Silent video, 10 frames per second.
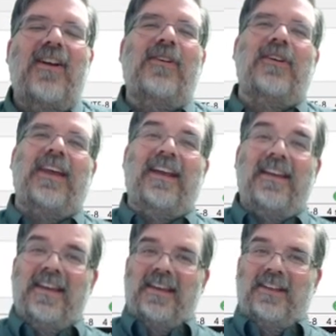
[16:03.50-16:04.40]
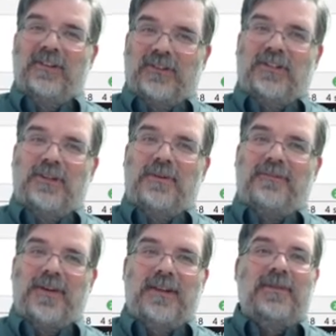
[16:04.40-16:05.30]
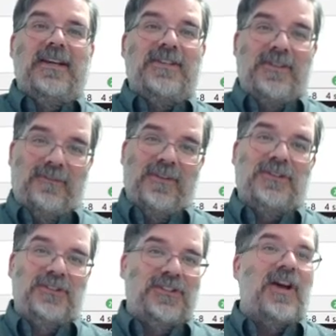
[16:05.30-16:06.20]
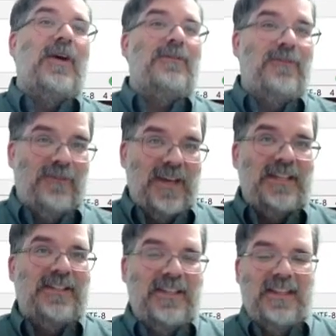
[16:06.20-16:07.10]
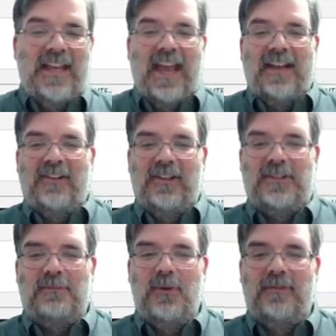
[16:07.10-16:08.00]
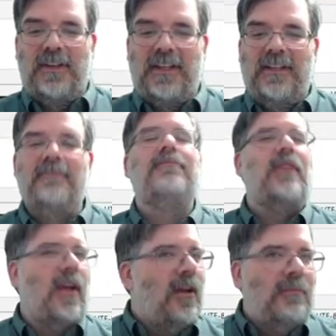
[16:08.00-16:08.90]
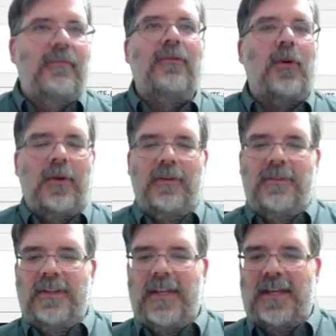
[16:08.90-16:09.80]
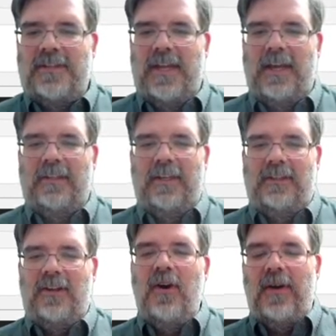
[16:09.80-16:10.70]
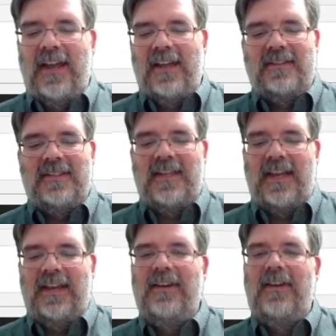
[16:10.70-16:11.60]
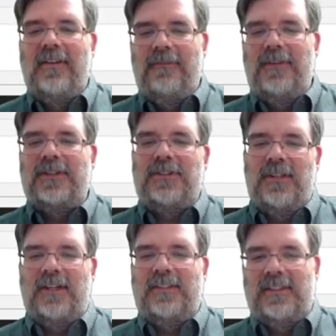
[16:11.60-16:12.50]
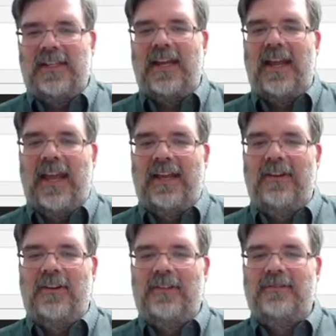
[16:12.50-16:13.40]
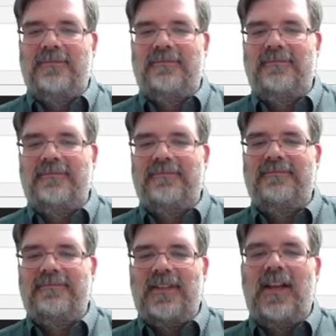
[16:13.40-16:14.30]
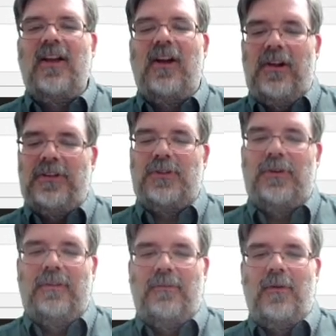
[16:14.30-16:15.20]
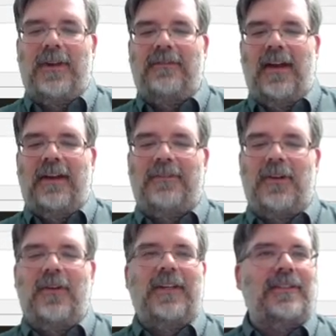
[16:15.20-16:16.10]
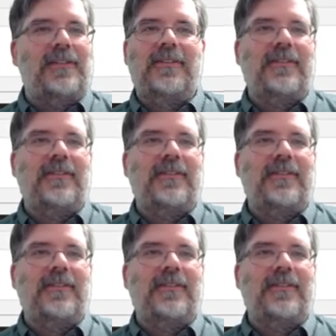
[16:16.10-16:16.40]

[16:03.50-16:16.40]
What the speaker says: okay. It looks a little bit funny because the fish is not facing the angle it's moving in. Before we even test that, I'd like to go ahead and say fish.setAngle also to 45 degrees.